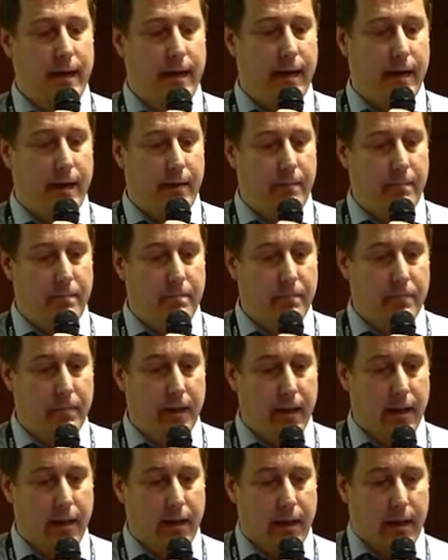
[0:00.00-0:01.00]

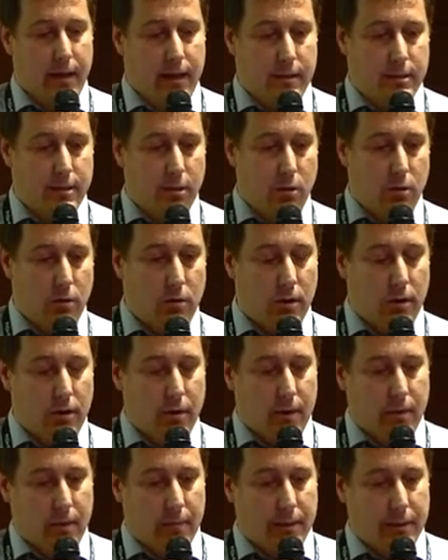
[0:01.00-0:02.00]

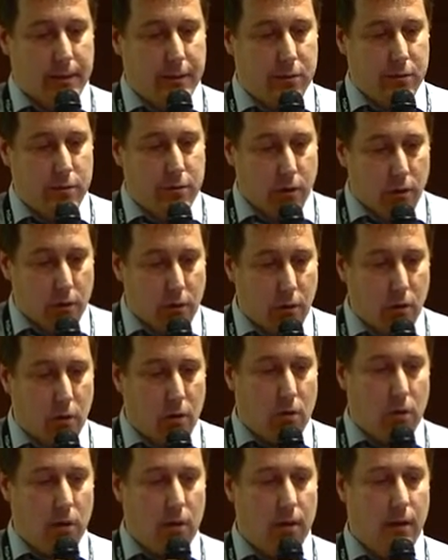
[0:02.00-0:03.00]
But you don't
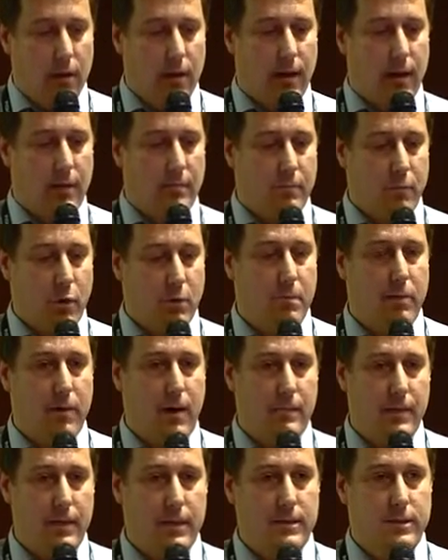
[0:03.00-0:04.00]
know what
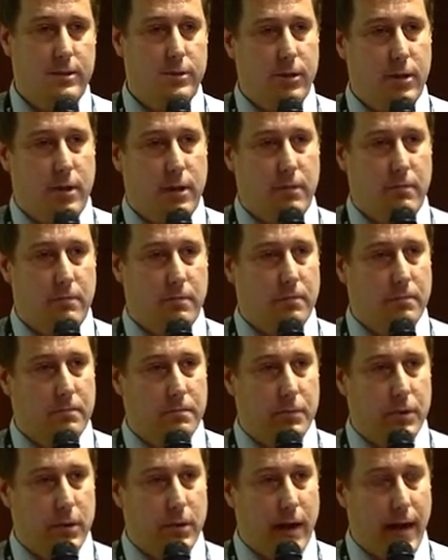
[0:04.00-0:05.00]
parameters
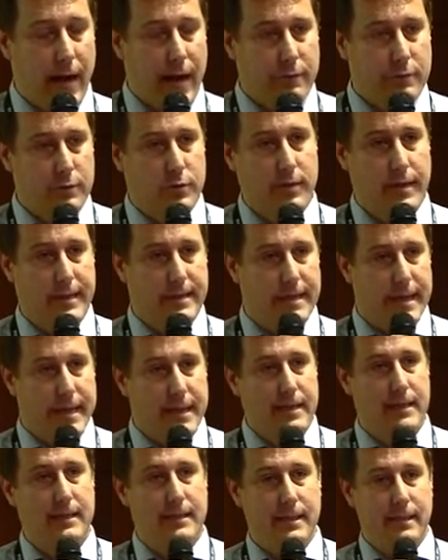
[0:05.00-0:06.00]
you have to
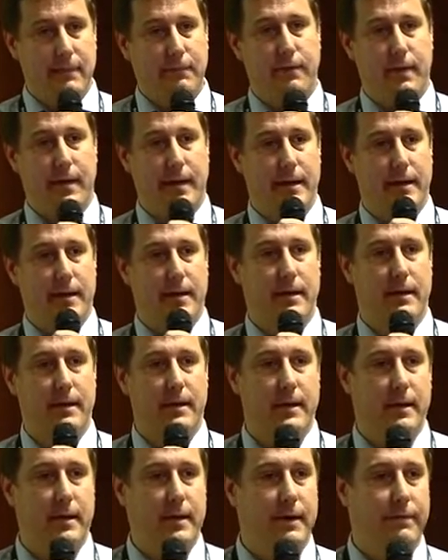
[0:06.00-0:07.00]
exactly define
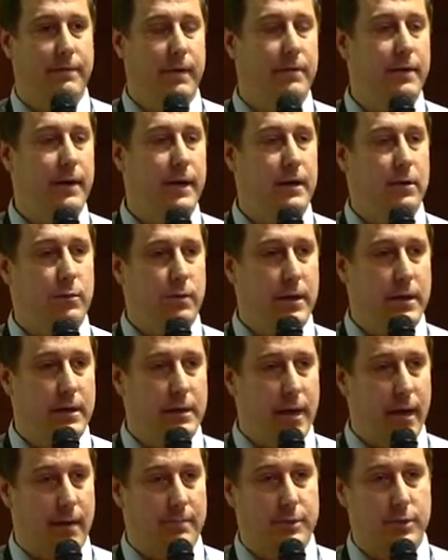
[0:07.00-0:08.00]
in the very end when it
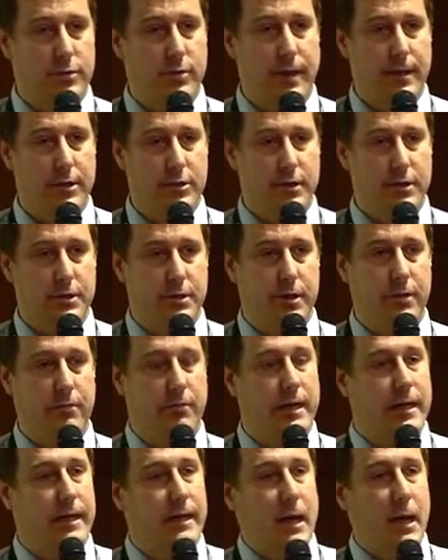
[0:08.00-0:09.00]
comes to actually
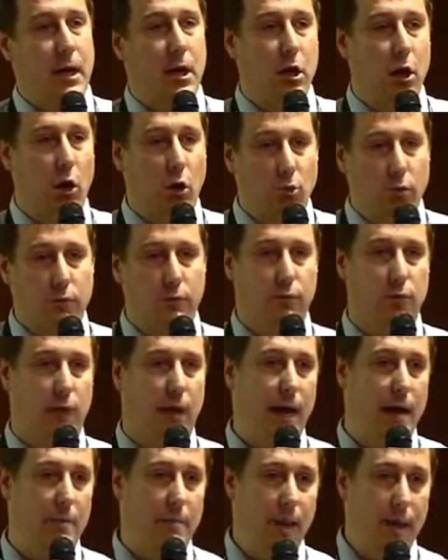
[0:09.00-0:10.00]
generating a load for
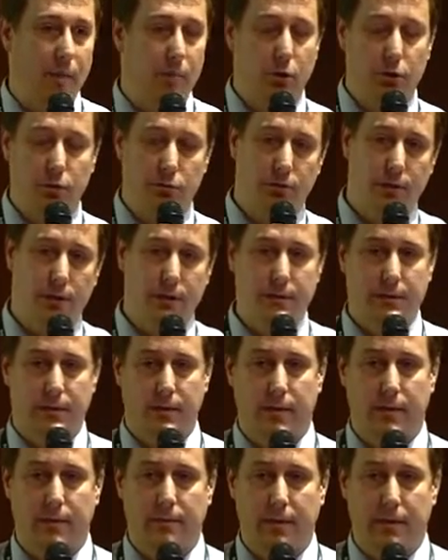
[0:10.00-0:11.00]
IMA module
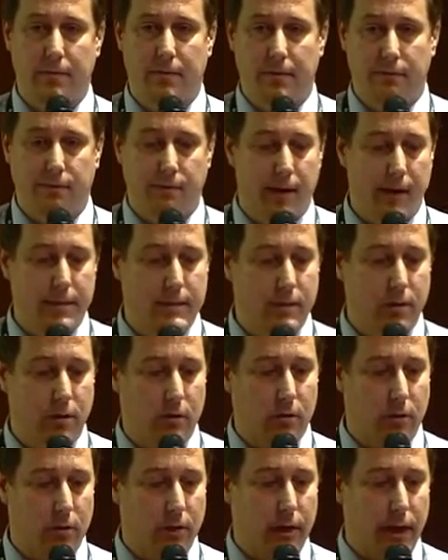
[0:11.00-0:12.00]
that flies
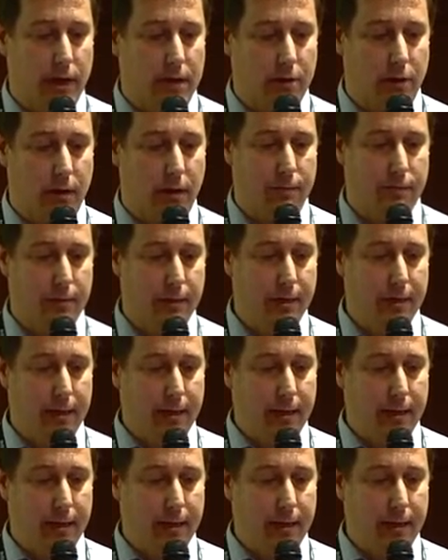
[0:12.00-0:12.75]
on an aircraft.